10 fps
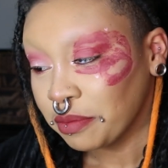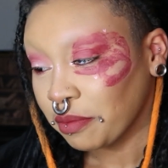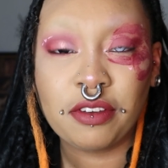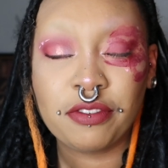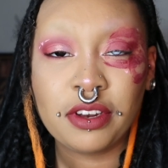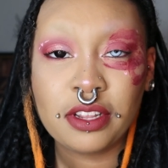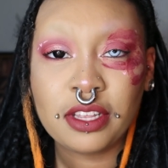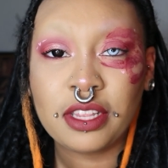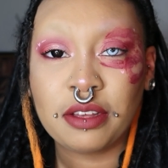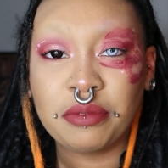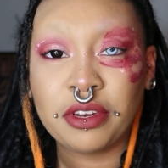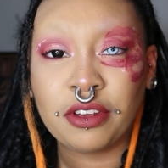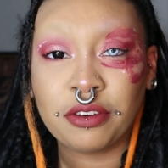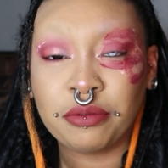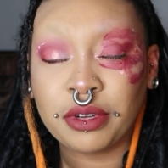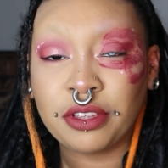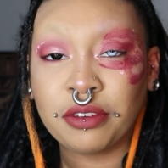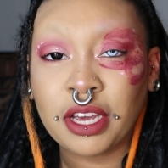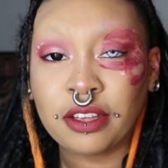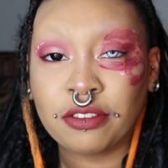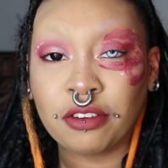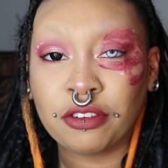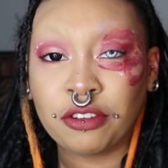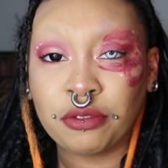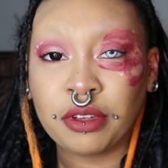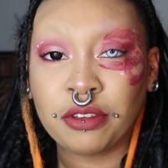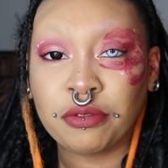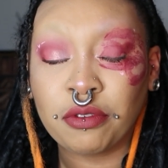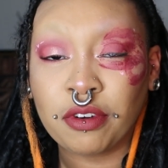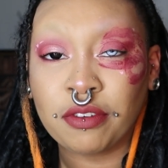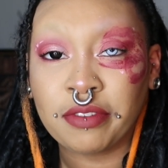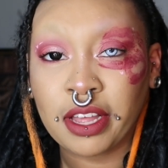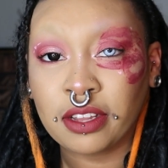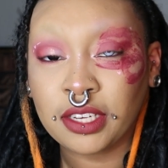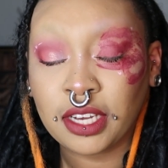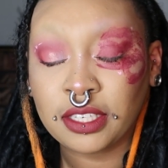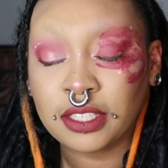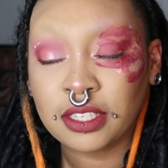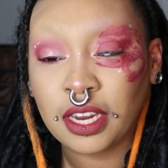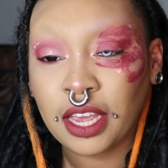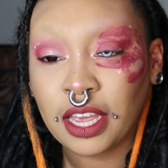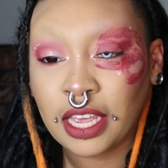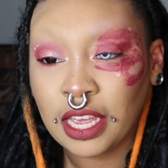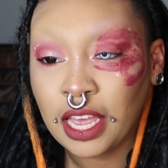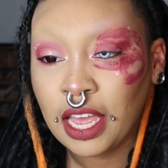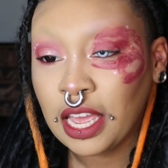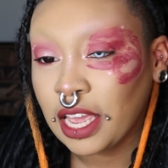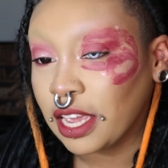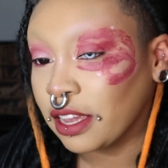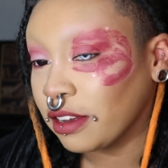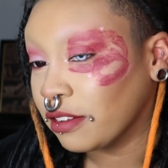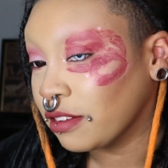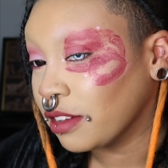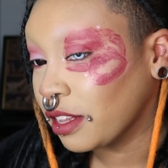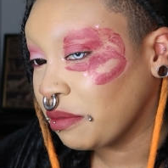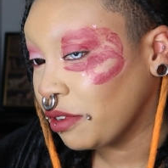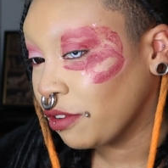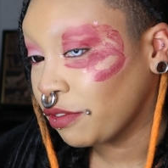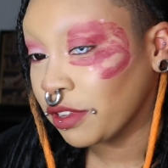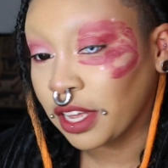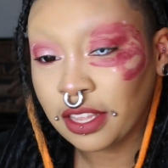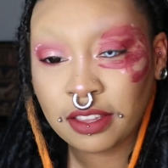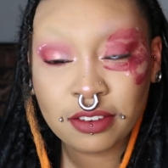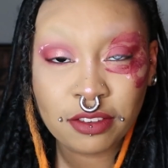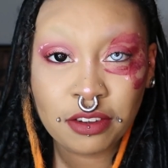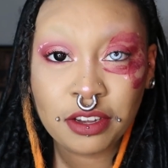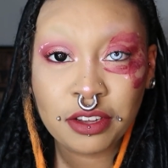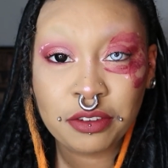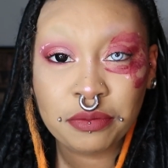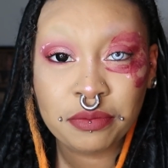Definitely let me know what you guys are doing for Valentine's Day, and let me know if you like this look